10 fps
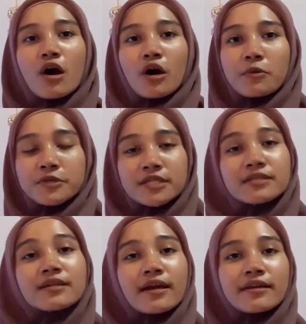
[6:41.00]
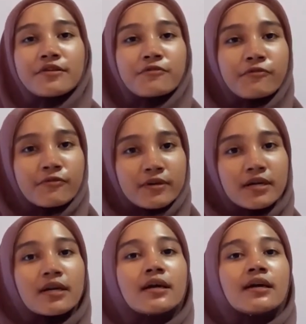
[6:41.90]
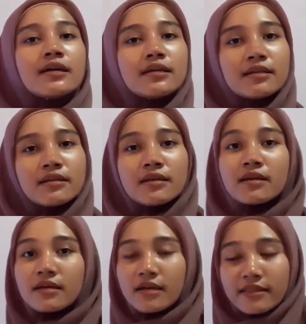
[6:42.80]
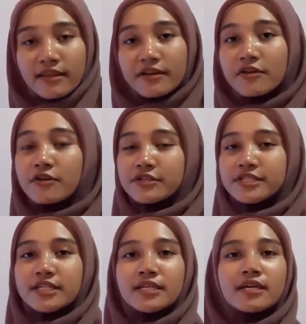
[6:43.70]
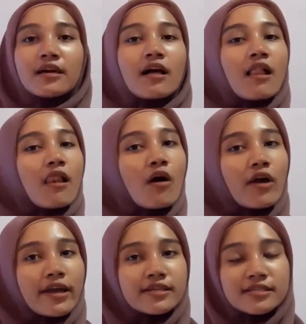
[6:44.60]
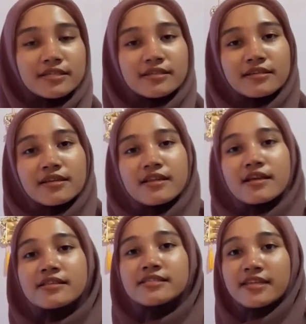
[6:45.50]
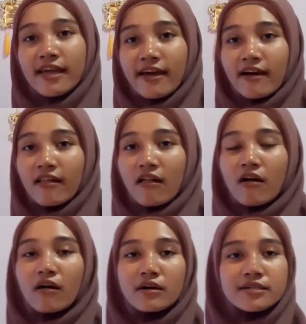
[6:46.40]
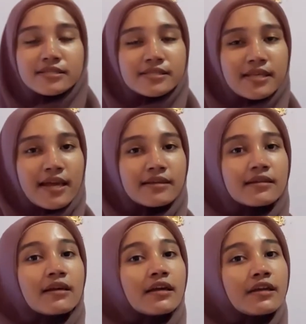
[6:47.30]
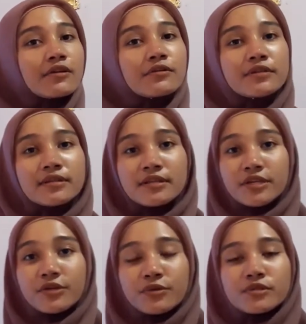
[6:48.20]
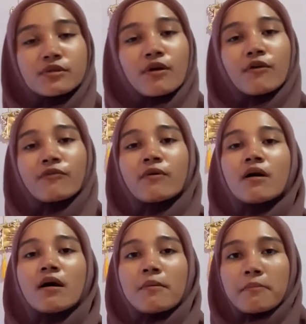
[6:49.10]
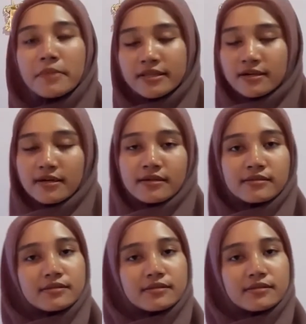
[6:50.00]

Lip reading: Options can differ in technology, location, scale, or design, including the use of materials.